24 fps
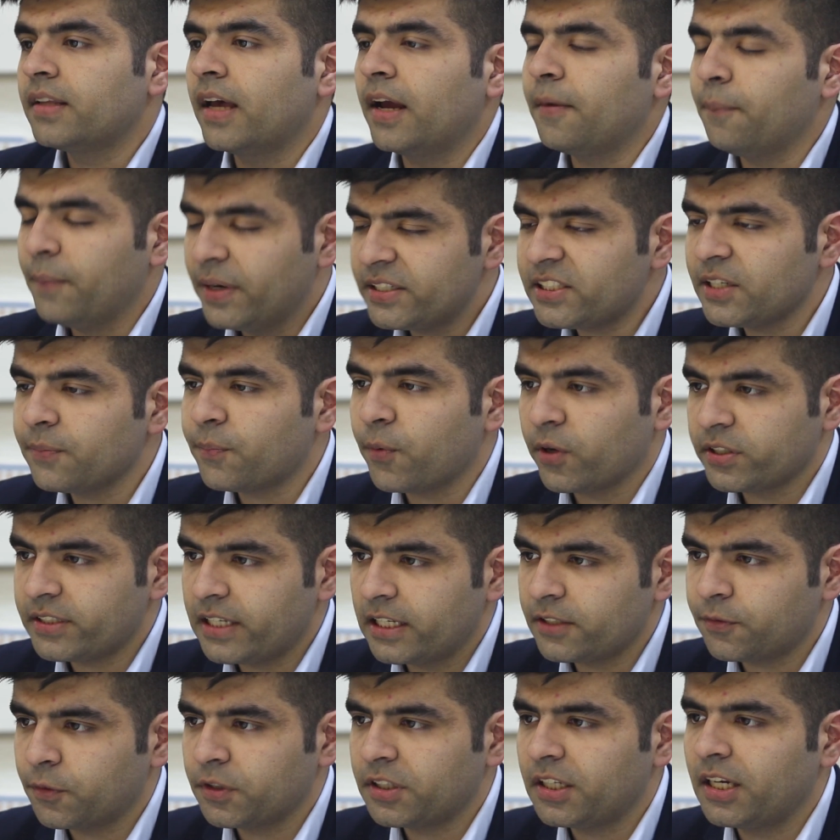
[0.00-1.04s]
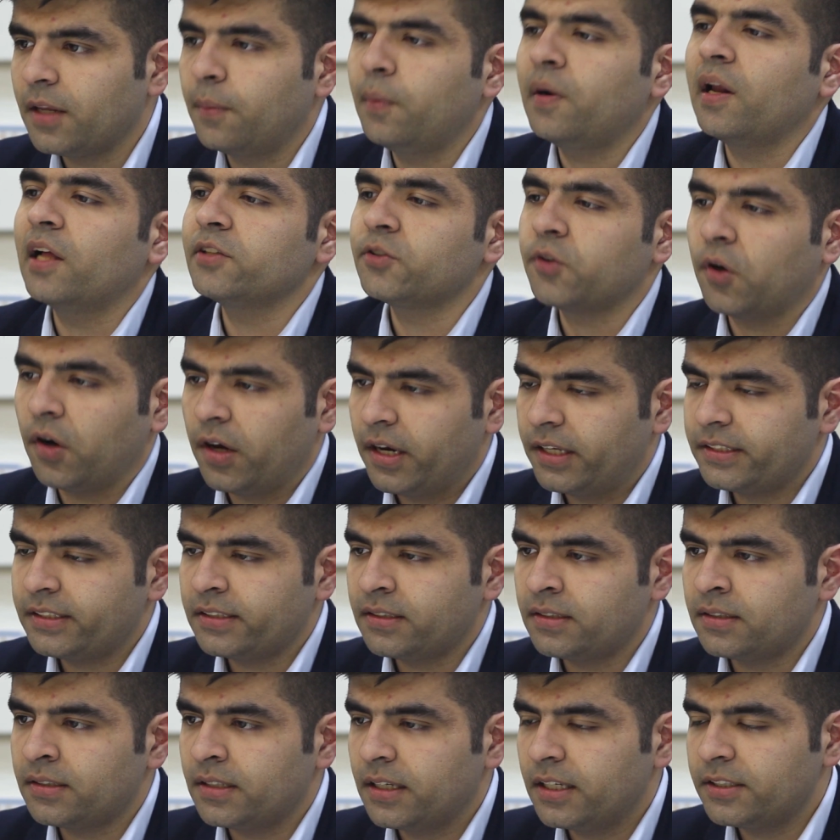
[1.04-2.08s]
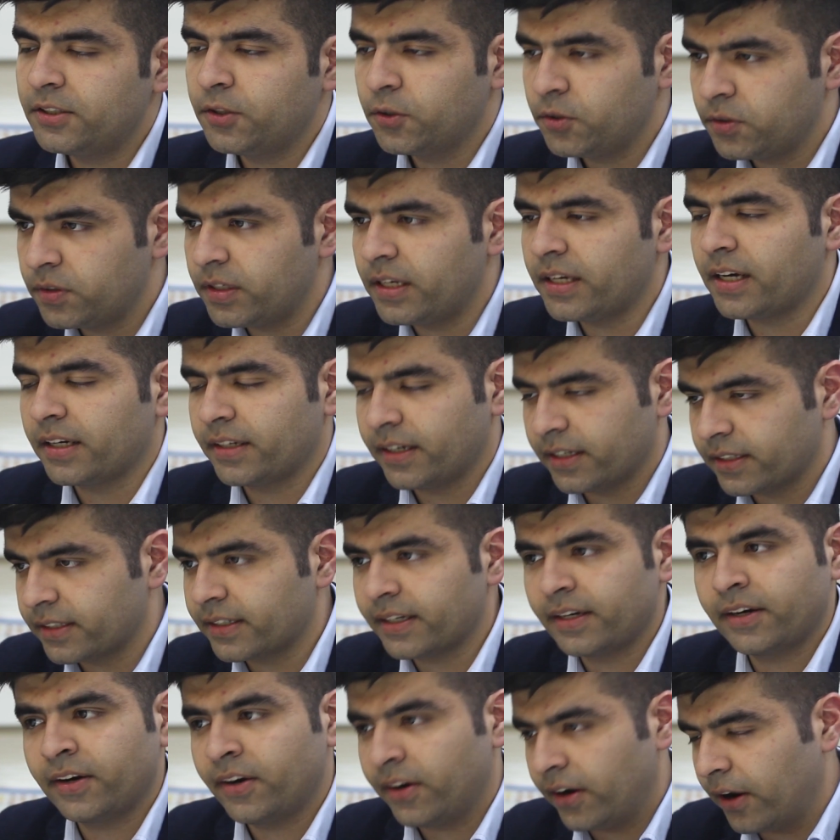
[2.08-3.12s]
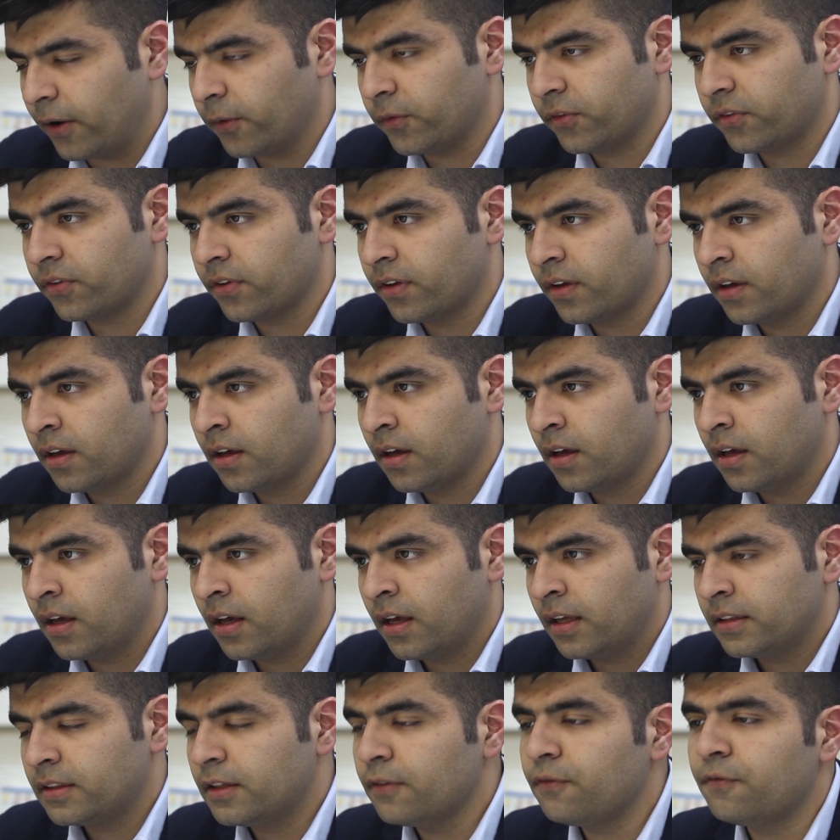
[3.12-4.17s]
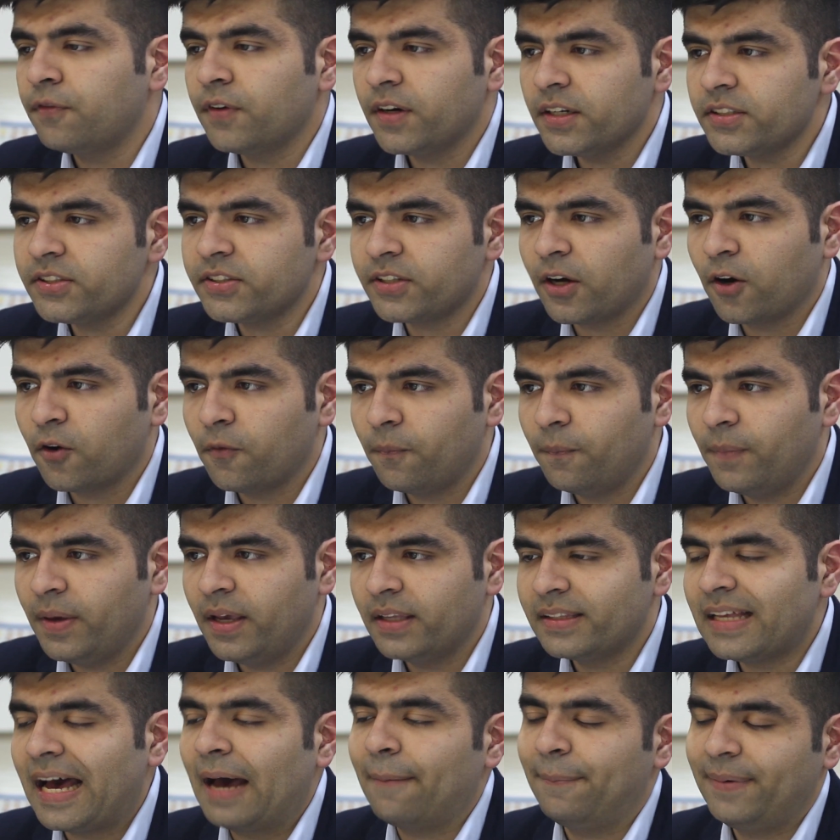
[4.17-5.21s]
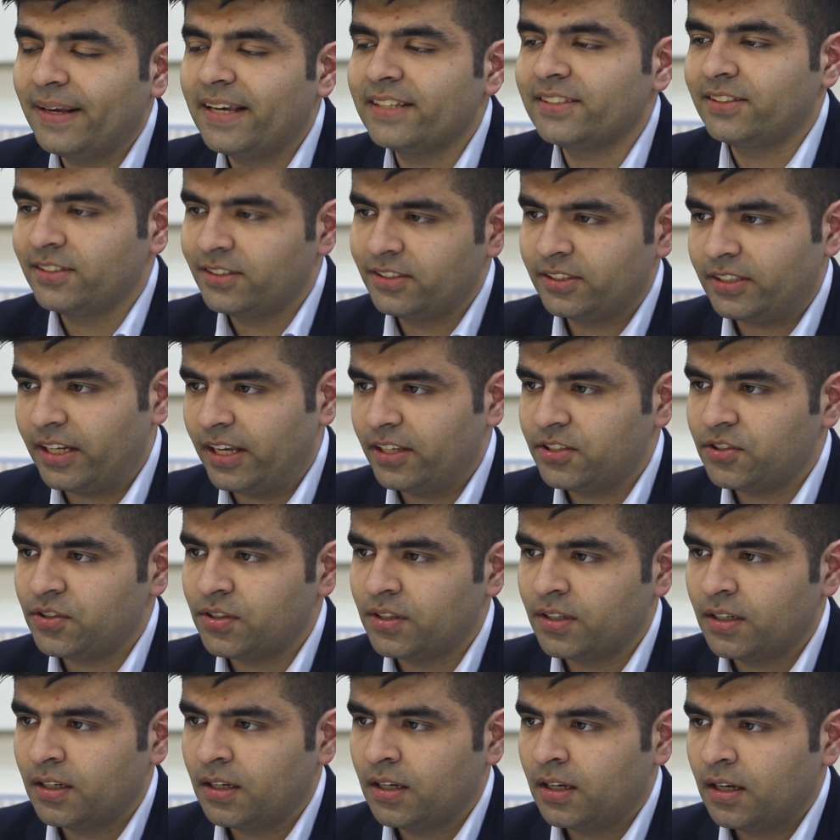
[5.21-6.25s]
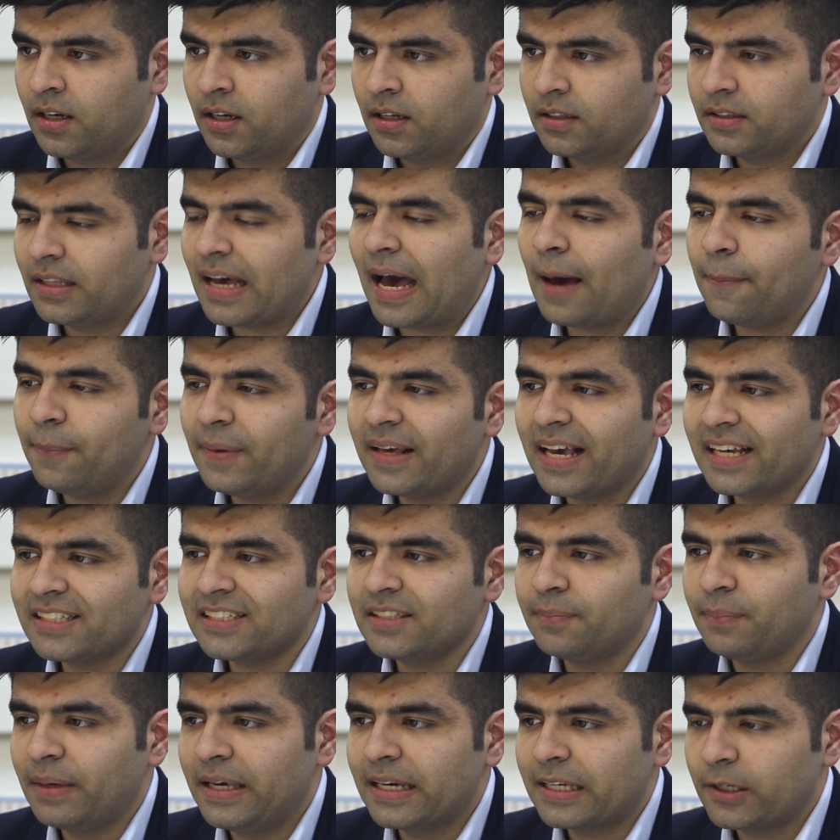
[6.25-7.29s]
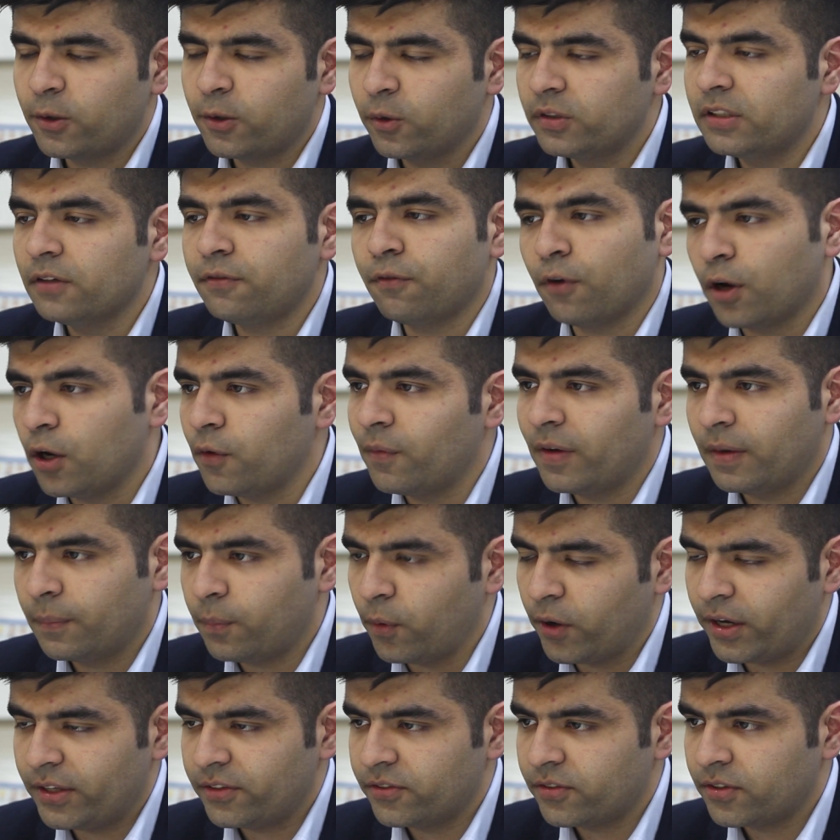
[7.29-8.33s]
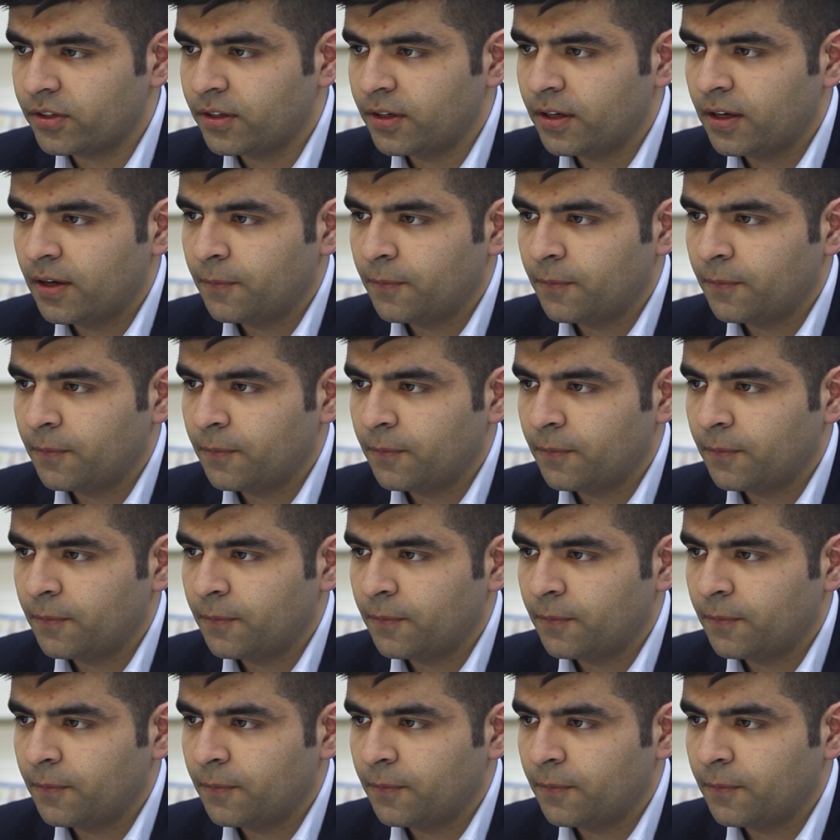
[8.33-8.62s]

The admission process for the liberal arts colleges is usually conducted in rounds. The first round being the application stage. The application may include the following points.